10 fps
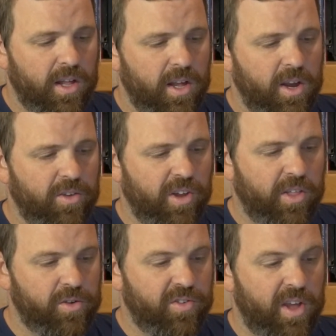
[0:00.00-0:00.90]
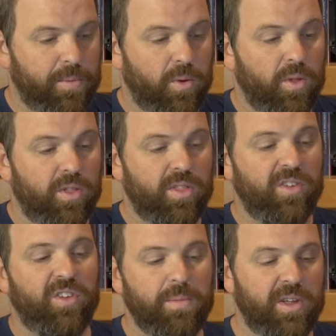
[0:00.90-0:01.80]
Here's another example. And
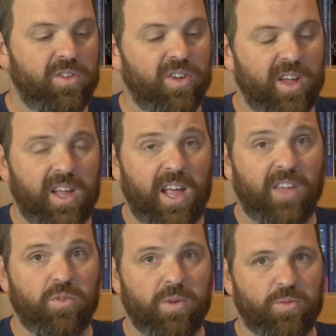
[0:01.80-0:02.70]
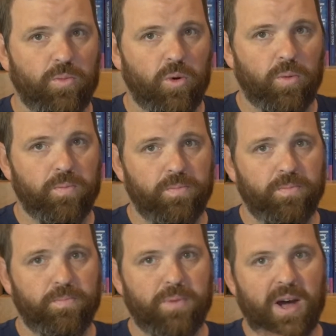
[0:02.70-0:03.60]
this image has a much more
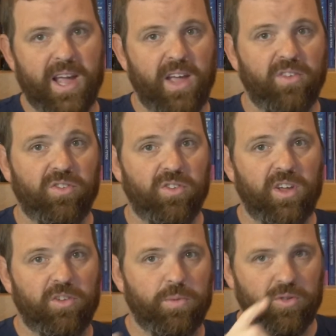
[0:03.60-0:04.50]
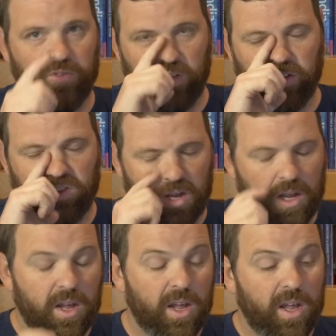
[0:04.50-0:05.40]
biased exposure, let's
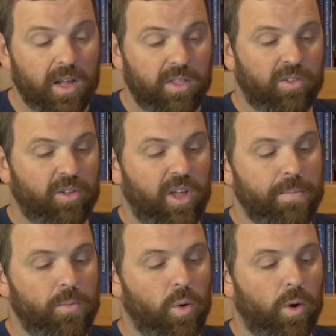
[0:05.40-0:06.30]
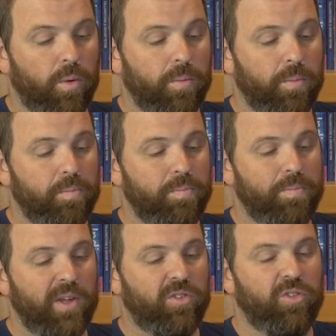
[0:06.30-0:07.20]
say. There's a lot more
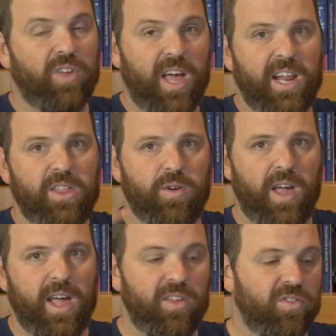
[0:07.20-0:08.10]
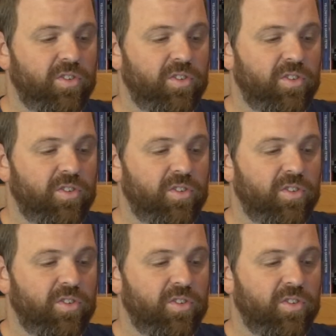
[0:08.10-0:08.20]
pixels at either edge.